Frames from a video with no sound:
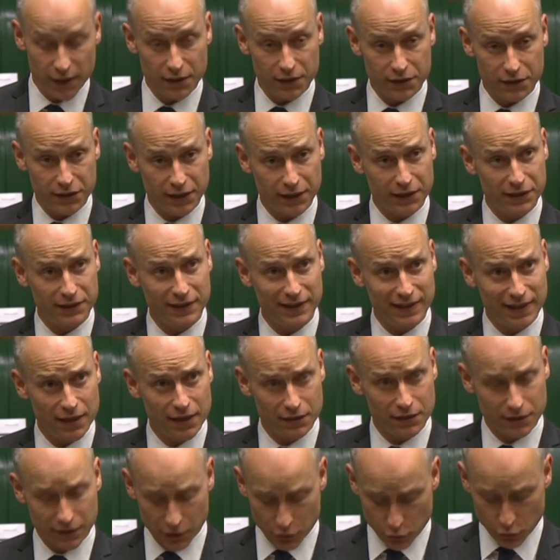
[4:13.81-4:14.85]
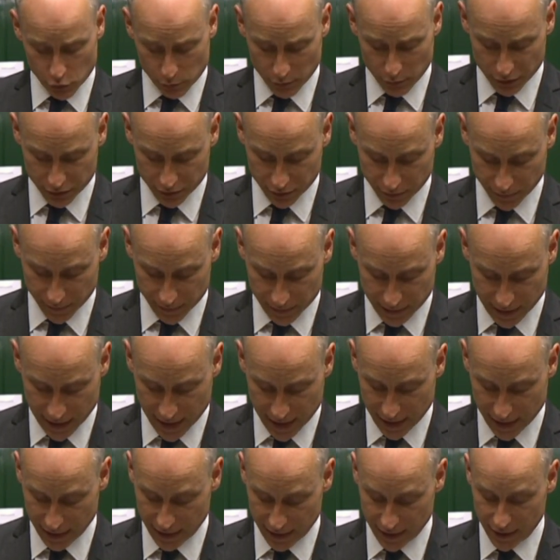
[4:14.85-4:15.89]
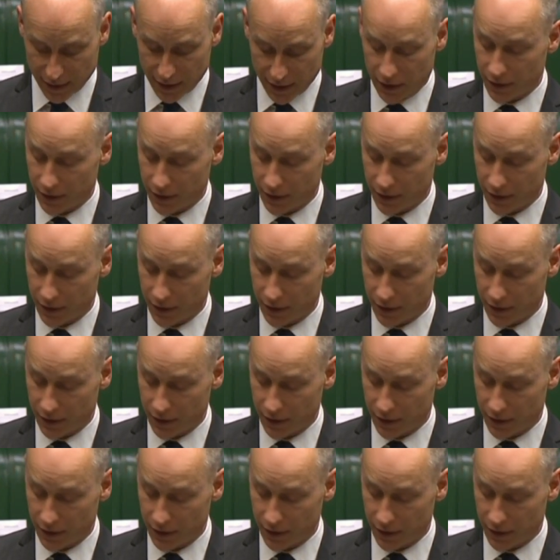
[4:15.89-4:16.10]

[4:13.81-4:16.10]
60 years ago, almost to the day,